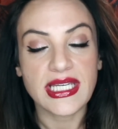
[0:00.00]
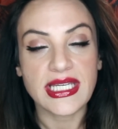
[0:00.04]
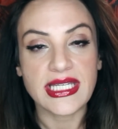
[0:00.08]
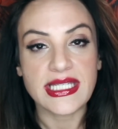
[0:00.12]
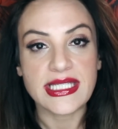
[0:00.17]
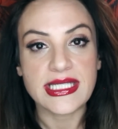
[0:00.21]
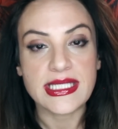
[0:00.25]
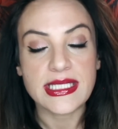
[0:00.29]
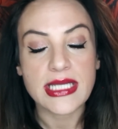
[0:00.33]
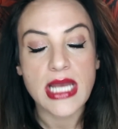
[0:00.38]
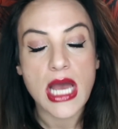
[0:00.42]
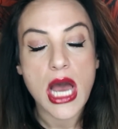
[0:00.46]

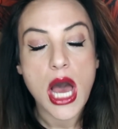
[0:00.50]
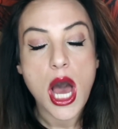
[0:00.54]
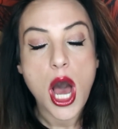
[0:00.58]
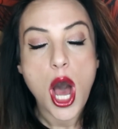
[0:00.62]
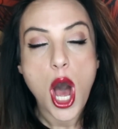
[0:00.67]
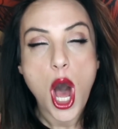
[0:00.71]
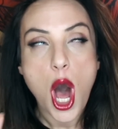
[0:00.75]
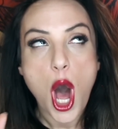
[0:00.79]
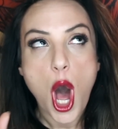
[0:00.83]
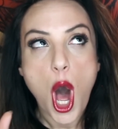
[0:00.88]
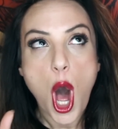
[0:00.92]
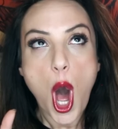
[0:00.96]
Is
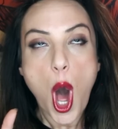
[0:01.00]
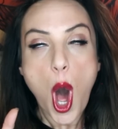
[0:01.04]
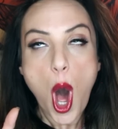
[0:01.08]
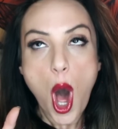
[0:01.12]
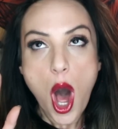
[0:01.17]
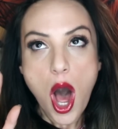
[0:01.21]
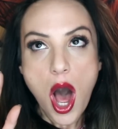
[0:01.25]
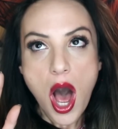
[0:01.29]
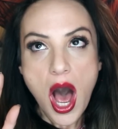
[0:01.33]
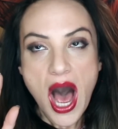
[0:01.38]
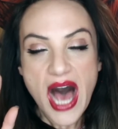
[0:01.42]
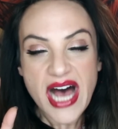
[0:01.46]

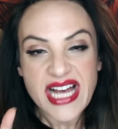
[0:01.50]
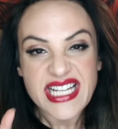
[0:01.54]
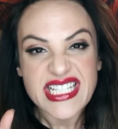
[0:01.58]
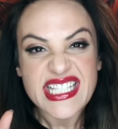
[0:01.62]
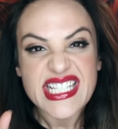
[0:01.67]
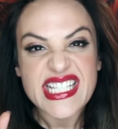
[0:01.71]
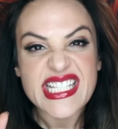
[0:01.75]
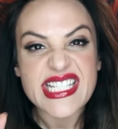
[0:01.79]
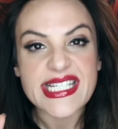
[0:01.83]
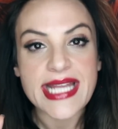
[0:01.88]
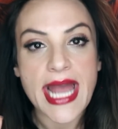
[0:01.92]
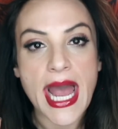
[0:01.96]

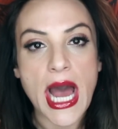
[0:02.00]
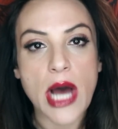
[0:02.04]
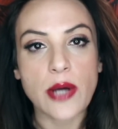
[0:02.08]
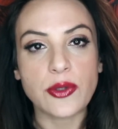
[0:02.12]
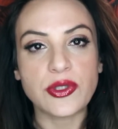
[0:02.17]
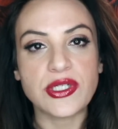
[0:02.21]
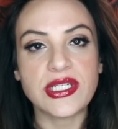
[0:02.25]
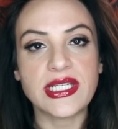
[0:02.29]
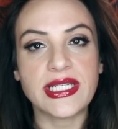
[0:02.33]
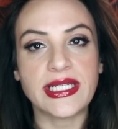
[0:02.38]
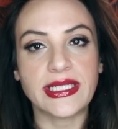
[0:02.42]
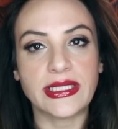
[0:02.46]

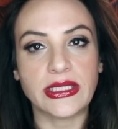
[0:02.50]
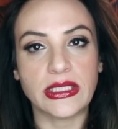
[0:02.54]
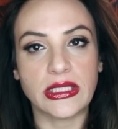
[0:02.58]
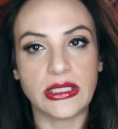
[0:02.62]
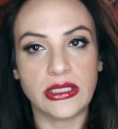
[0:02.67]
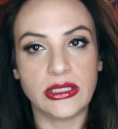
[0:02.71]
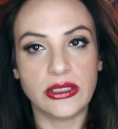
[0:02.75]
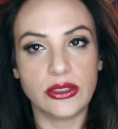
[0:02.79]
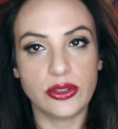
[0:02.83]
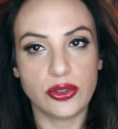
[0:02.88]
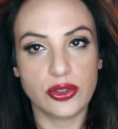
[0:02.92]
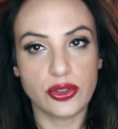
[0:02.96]
astounding
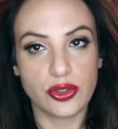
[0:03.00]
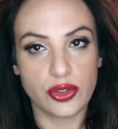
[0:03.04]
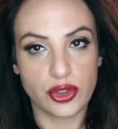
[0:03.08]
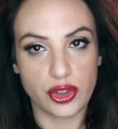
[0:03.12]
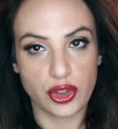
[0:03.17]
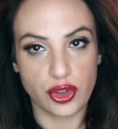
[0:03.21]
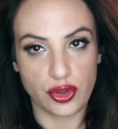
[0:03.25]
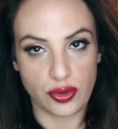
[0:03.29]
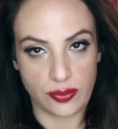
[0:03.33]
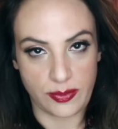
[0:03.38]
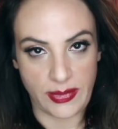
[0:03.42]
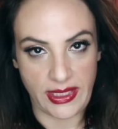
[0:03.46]

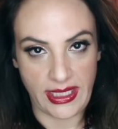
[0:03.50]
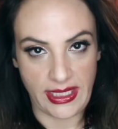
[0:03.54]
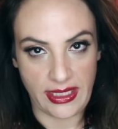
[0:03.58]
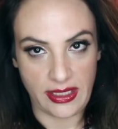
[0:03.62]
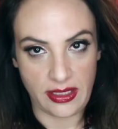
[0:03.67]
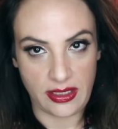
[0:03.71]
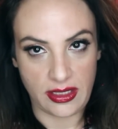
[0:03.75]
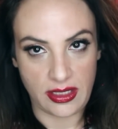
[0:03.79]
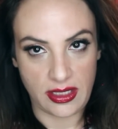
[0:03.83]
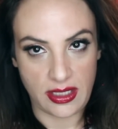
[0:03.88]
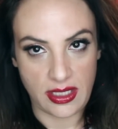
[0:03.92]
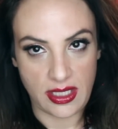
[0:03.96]
to
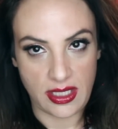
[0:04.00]
me.